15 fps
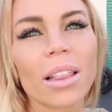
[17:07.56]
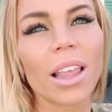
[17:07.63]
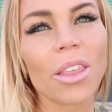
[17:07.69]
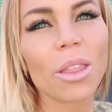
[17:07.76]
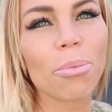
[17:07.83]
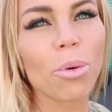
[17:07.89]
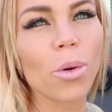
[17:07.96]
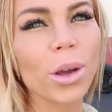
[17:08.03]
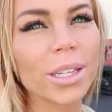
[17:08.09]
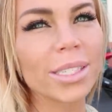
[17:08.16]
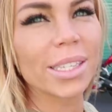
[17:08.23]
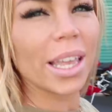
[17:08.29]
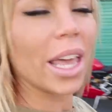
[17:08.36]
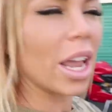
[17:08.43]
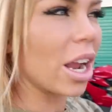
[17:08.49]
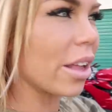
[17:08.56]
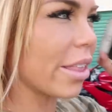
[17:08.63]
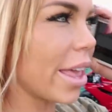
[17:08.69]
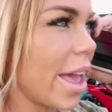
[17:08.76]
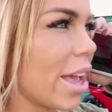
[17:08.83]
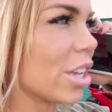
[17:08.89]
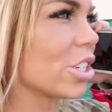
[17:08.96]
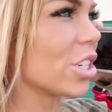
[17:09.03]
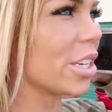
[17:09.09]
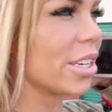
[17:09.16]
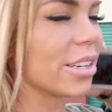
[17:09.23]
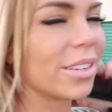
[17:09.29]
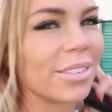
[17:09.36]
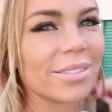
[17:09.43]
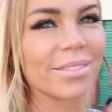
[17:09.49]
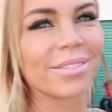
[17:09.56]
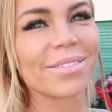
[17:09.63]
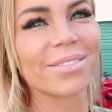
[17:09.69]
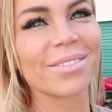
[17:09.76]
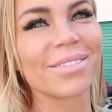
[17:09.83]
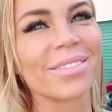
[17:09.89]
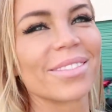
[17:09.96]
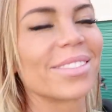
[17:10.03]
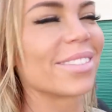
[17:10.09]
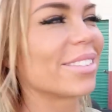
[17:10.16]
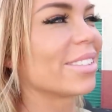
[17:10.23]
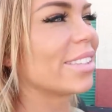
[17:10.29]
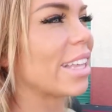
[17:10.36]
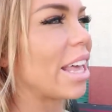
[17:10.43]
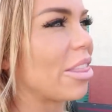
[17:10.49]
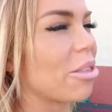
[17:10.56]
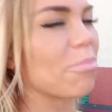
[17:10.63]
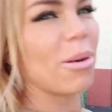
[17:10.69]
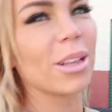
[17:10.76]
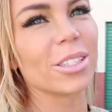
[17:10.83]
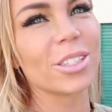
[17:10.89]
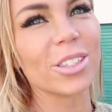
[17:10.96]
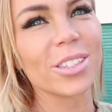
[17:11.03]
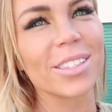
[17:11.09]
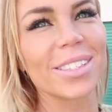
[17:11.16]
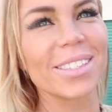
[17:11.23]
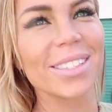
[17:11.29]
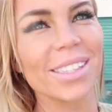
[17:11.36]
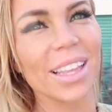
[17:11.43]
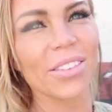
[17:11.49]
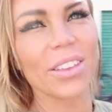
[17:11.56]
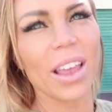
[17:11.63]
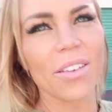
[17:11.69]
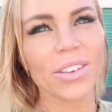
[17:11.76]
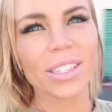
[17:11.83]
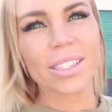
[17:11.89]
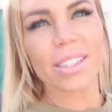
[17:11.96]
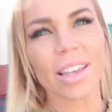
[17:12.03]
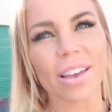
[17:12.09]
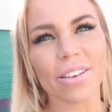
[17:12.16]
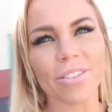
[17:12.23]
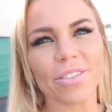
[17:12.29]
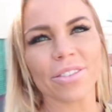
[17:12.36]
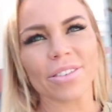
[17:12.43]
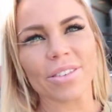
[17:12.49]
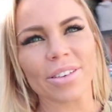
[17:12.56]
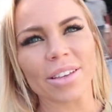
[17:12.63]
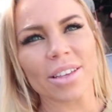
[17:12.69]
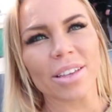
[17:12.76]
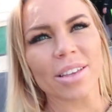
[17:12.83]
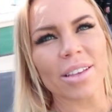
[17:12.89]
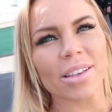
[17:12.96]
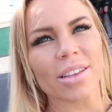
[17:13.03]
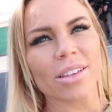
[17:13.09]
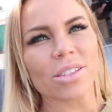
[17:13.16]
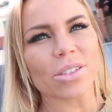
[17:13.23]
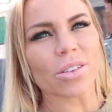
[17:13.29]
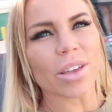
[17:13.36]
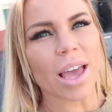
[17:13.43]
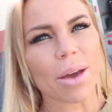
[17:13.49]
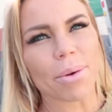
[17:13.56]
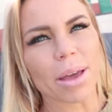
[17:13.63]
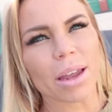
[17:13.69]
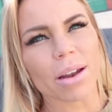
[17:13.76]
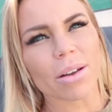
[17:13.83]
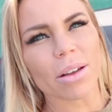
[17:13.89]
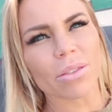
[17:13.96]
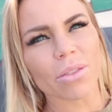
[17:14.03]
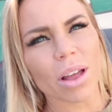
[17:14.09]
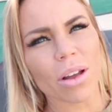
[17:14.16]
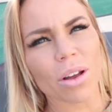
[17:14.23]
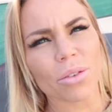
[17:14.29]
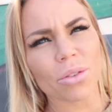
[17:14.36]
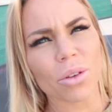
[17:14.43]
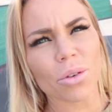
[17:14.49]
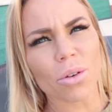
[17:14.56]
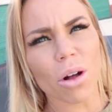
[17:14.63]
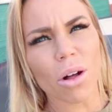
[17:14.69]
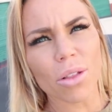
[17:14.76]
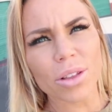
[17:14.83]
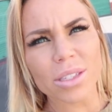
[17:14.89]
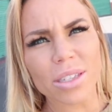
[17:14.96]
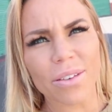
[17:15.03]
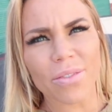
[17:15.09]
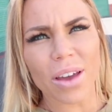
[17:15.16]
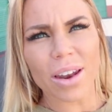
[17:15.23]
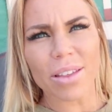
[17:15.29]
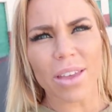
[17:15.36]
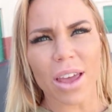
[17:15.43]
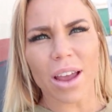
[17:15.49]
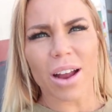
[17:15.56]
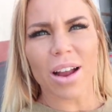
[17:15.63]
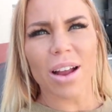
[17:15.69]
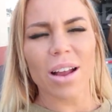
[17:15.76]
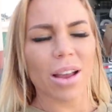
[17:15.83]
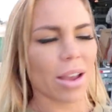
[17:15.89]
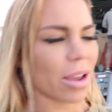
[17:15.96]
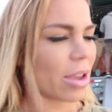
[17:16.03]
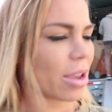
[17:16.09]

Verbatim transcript: Letting the boys take care of the action. They got the muscles, lift heavy stuff. So yeah, we gotta unlo unload all the stuff out of there